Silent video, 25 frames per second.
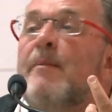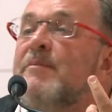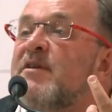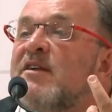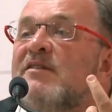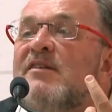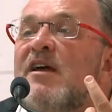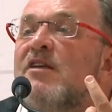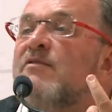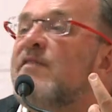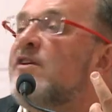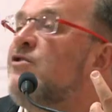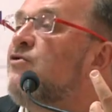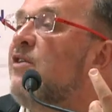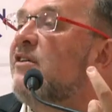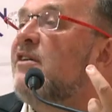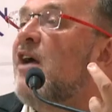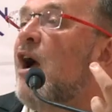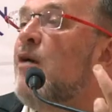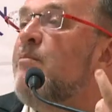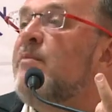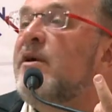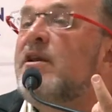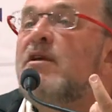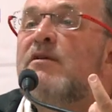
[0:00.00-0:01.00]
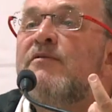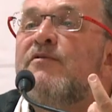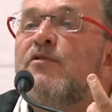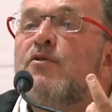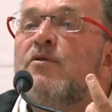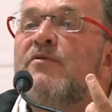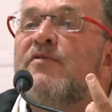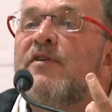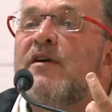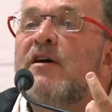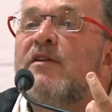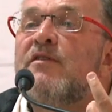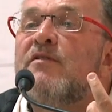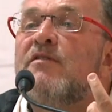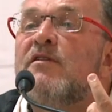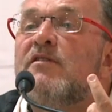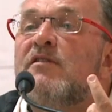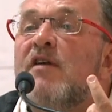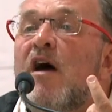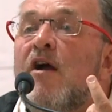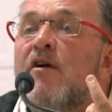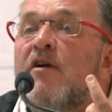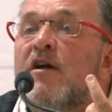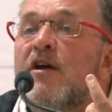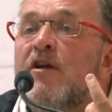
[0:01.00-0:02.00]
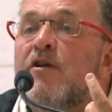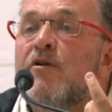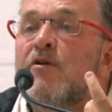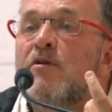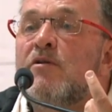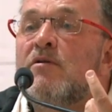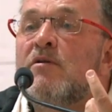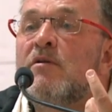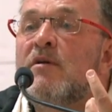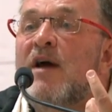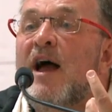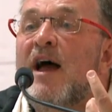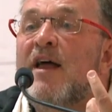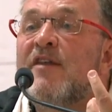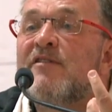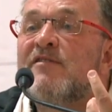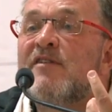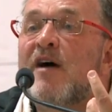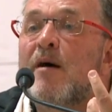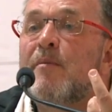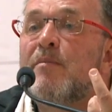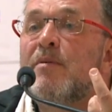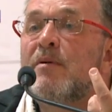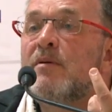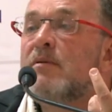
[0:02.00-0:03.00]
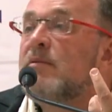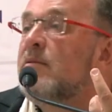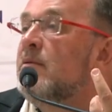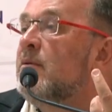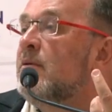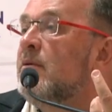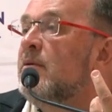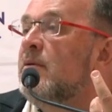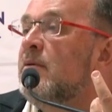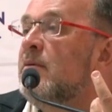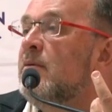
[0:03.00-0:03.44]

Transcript: I'm just out of interest, how many of you have heard of the Darya-Noor? Hands up.